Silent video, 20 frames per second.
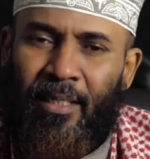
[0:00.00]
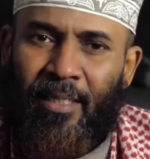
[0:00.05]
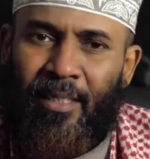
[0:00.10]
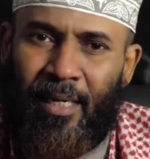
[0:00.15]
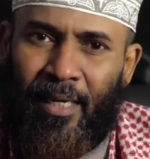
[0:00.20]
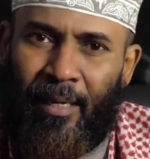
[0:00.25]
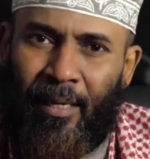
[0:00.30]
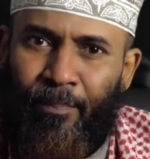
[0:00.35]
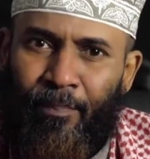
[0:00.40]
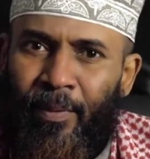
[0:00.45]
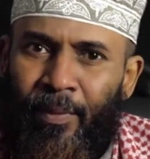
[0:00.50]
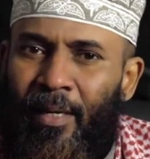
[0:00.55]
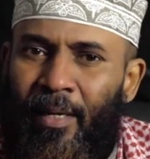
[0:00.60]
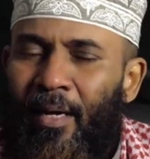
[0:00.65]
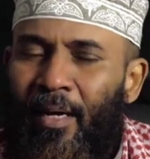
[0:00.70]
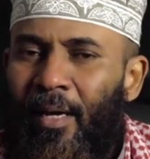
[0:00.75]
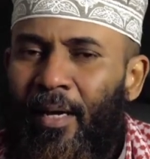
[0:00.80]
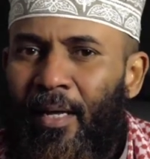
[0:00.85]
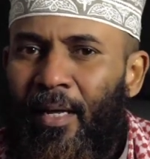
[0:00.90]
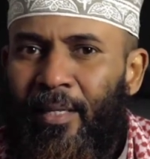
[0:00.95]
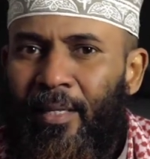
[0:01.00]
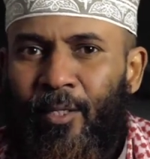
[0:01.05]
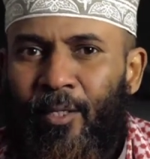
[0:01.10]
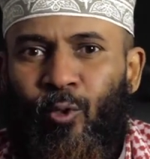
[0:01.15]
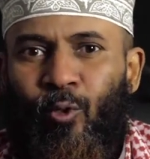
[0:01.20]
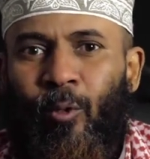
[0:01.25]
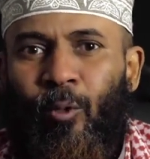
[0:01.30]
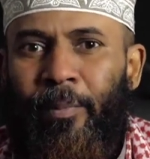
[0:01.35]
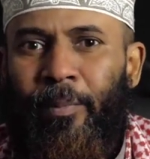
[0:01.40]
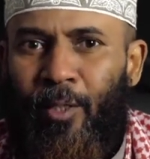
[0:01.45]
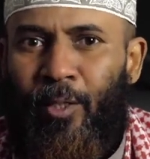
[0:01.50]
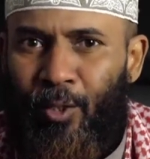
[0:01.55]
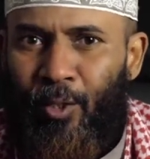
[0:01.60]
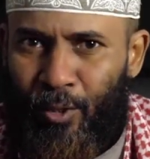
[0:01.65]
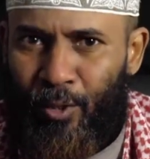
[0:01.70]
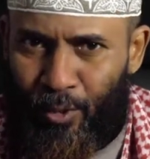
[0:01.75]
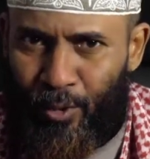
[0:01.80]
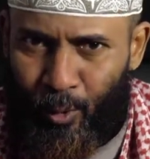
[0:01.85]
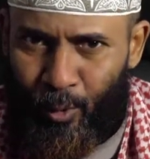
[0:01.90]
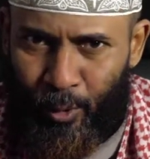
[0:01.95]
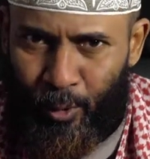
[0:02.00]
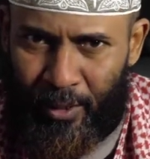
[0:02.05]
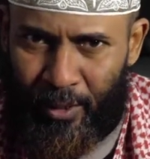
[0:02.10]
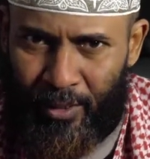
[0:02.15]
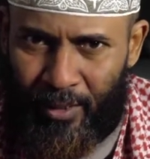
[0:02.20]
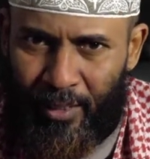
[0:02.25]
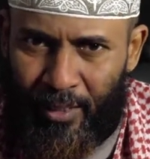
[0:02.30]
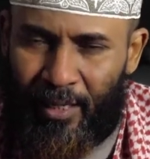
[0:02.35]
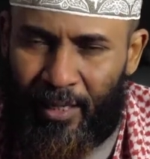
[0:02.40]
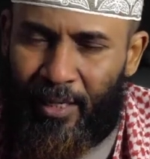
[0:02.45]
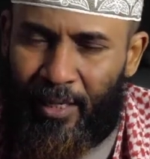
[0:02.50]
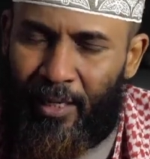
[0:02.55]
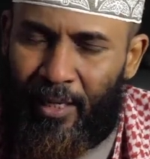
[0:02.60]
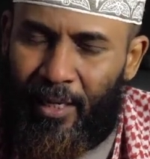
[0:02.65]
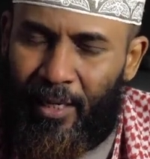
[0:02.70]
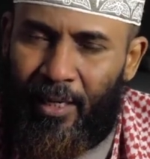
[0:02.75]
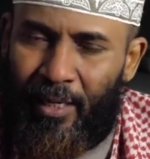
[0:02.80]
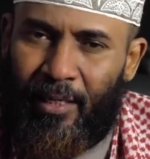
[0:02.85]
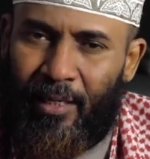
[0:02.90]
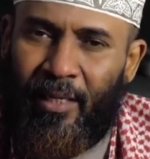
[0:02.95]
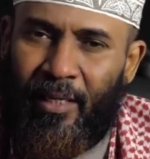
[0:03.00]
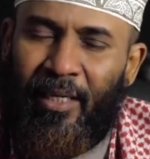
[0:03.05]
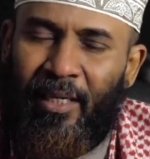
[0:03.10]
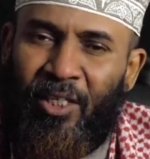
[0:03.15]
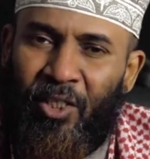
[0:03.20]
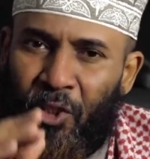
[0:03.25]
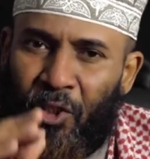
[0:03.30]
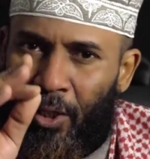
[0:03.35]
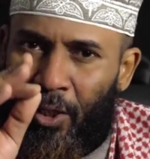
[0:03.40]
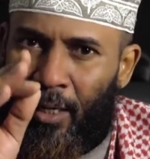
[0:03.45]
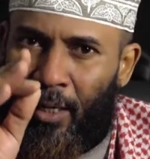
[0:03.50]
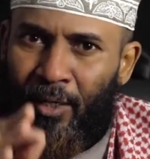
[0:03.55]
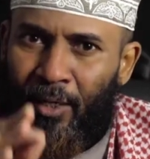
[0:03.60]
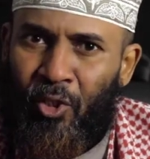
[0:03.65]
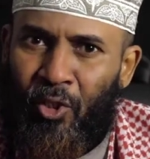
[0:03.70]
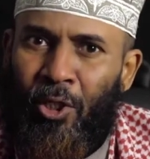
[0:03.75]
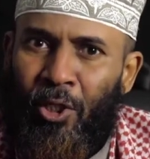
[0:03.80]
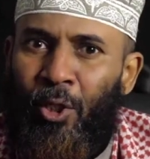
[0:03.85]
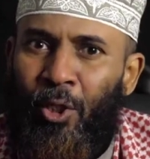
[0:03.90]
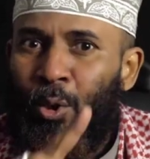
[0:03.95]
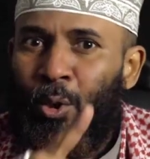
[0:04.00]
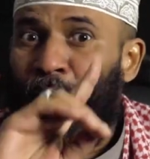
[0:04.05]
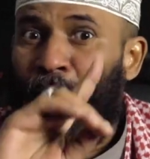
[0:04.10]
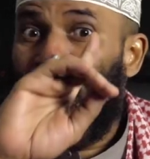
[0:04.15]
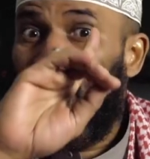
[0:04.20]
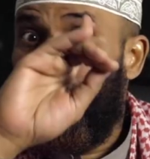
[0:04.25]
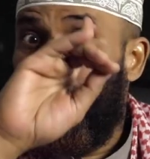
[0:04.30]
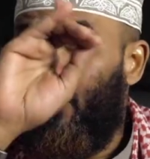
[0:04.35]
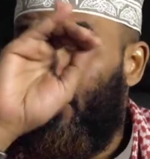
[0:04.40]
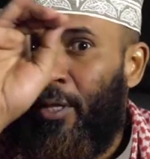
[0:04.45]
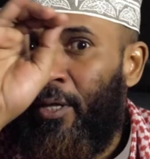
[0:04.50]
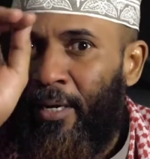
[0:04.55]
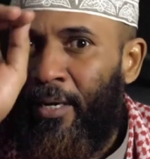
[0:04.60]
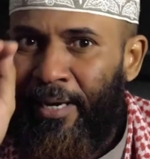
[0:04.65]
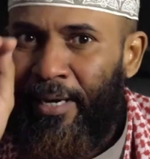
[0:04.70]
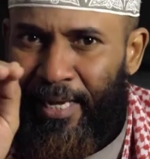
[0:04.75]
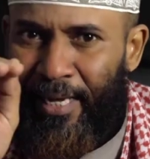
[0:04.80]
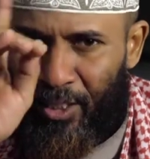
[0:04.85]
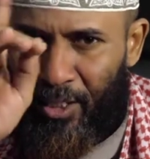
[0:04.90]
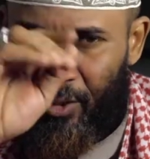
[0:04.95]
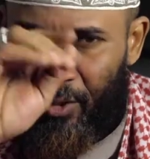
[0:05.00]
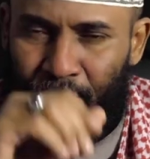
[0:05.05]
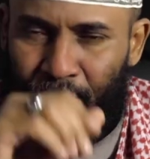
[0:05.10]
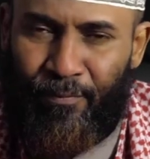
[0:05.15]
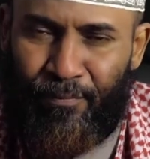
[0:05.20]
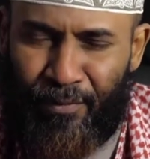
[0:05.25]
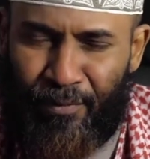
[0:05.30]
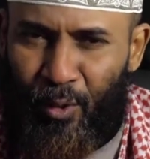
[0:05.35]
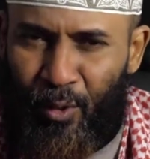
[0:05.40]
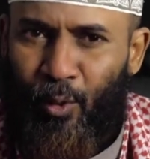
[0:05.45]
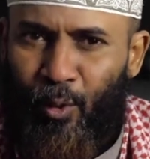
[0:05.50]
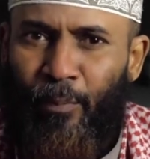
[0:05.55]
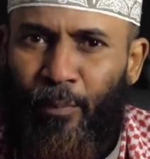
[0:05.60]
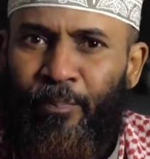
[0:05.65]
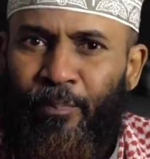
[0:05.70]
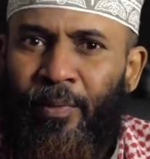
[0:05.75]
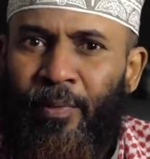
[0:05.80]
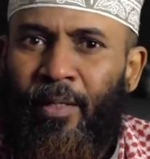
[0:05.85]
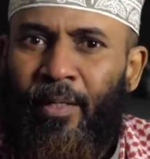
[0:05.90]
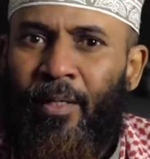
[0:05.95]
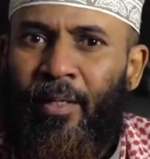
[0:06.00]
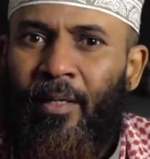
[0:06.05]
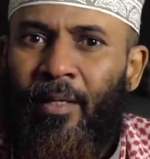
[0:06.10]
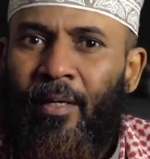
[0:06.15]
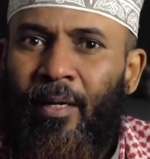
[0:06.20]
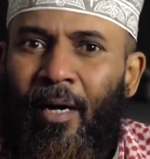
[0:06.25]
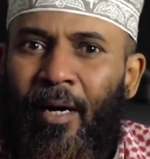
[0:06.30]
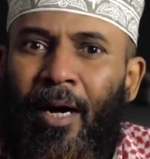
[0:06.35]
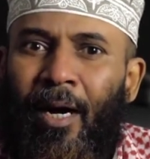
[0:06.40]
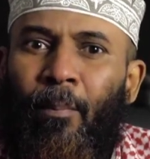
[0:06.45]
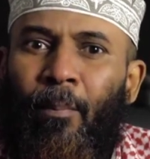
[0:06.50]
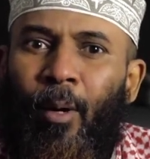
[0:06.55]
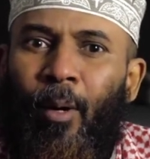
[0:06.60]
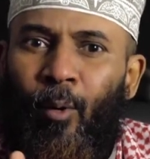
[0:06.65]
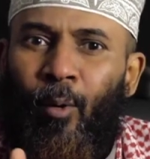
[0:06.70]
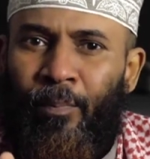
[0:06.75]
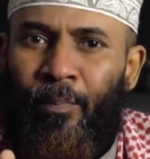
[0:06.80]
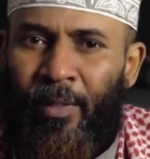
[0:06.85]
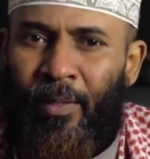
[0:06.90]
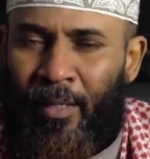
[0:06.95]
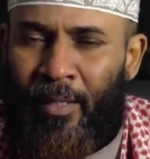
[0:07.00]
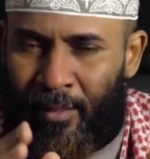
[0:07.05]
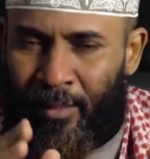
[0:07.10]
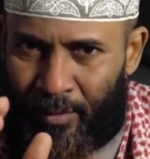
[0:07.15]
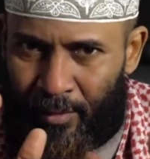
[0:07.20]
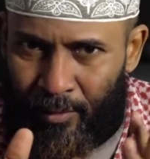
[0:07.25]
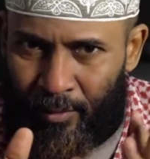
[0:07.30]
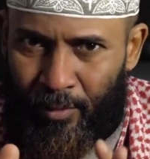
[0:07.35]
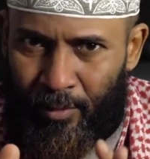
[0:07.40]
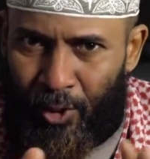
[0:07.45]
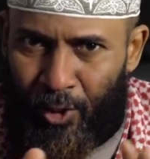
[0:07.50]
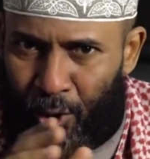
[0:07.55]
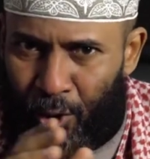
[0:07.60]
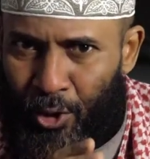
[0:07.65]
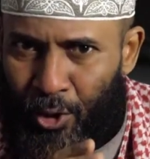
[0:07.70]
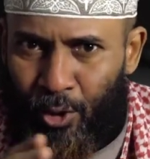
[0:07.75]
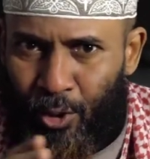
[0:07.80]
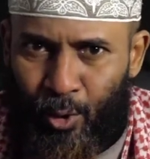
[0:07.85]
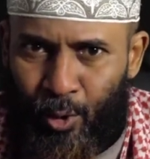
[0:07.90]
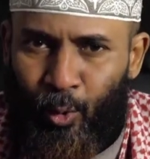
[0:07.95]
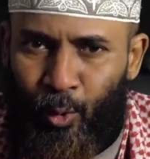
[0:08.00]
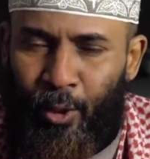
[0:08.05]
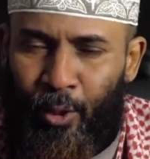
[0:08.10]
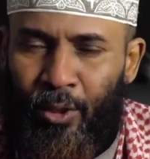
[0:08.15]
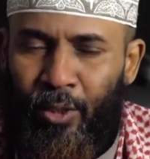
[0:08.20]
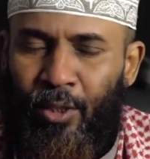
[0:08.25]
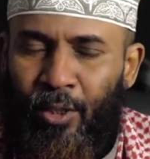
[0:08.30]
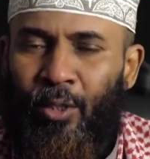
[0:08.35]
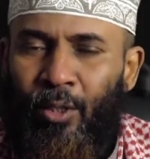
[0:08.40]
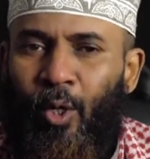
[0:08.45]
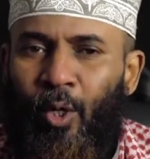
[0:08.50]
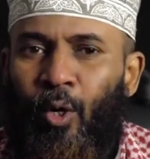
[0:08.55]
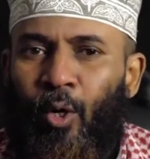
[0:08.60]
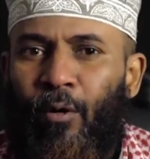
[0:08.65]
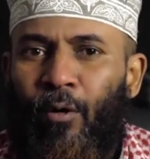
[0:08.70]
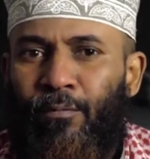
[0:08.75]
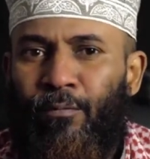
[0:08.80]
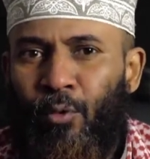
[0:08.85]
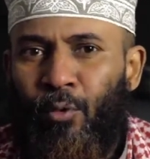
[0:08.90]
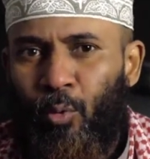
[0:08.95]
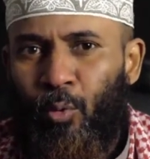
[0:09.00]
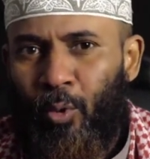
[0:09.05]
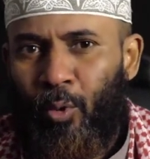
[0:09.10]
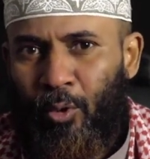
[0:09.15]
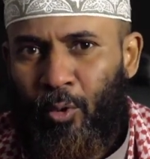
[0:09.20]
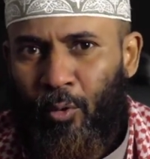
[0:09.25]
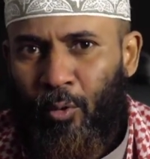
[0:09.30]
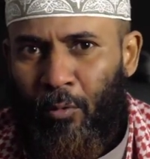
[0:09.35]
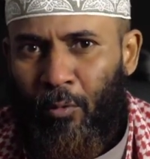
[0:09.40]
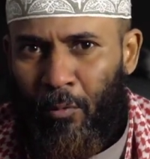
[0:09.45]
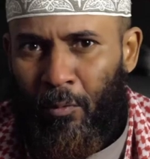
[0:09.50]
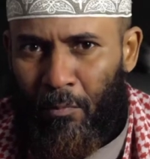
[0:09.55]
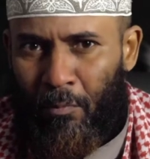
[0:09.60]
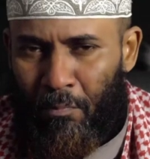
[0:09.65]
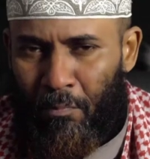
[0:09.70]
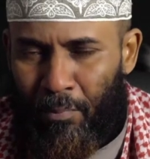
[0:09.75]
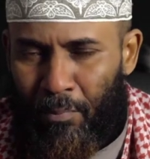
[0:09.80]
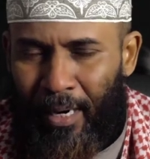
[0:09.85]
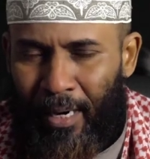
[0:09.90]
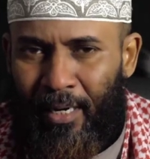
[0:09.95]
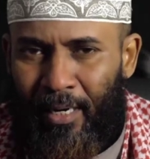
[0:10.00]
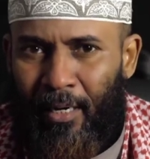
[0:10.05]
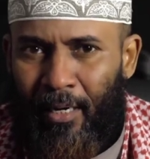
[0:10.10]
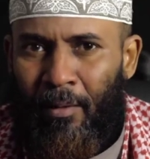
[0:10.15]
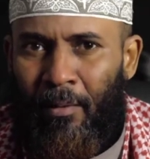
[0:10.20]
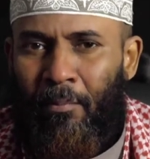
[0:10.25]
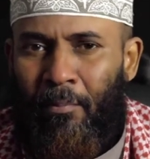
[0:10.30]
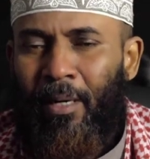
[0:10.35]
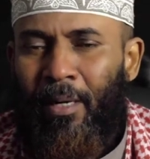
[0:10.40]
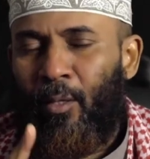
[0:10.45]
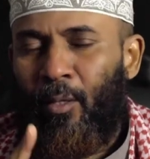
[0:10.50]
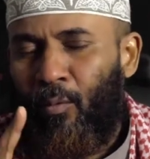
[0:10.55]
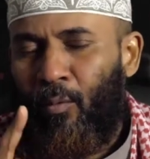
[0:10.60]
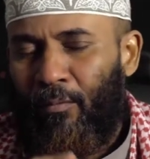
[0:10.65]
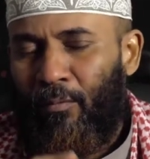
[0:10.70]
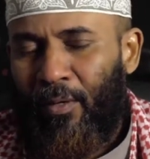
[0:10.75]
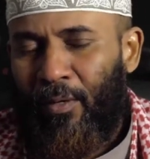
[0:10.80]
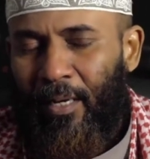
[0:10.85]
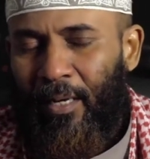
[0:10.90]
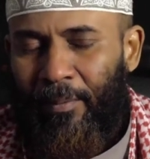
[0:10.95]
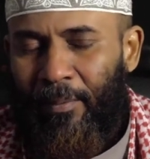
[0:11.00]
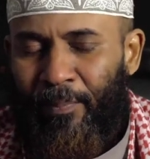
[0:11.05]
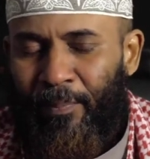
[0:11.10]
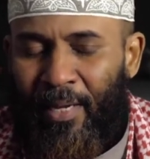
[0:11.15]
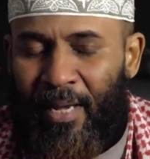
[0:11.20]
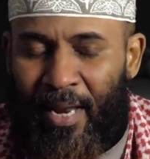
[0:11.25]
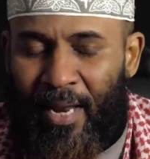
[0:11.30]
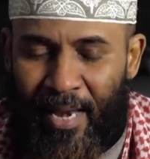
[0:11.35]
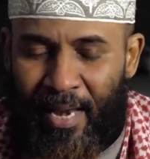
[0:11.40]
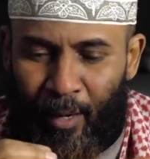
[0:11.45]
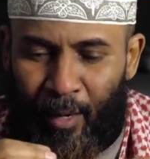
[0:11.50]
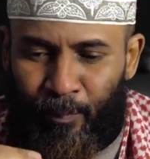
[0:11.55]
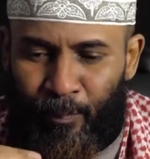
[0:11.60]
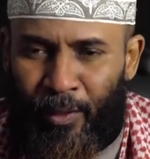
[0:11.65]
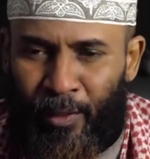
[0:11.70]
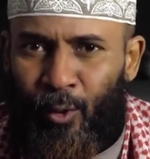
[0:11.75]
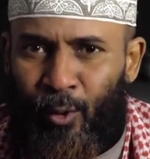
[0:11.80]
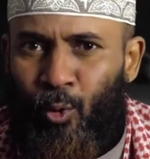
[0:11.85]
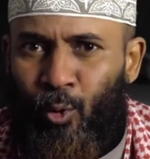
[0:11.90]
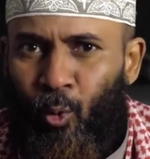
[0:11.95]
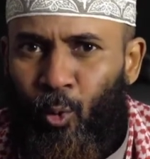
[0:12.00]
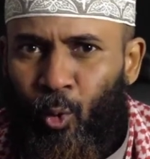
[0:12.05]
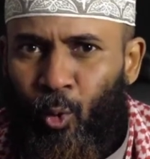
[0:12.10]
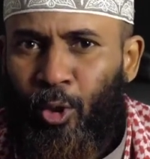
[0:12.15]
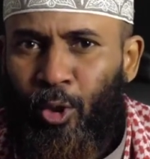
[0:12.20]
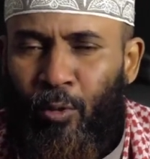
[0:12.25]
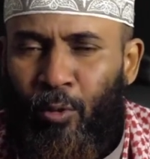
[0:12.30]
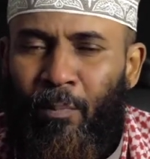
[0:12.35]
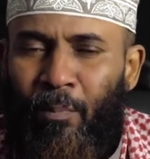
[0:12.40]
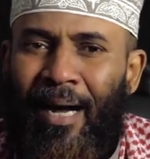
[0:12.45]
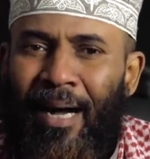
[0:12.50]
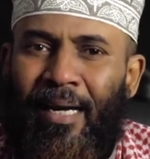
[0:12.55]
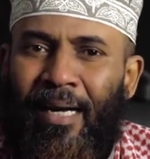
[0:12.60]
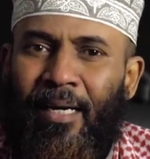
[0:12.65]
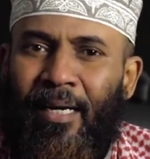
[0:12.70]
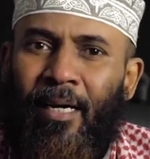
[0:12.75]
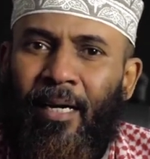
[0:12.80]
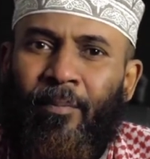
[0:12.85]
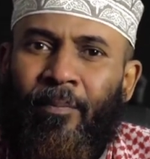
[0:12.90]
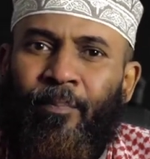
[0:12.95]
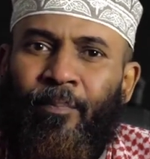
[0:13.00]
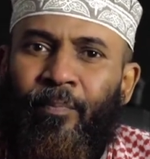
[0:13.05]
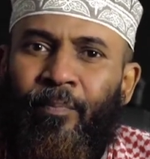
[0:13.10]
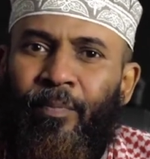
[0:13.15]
salam. And there's so many stories in it. Inshallah, stay tuned for the next video about each stories of Surah Al-Baqarah by the will of Allah. Now, Surah Al-Baqarah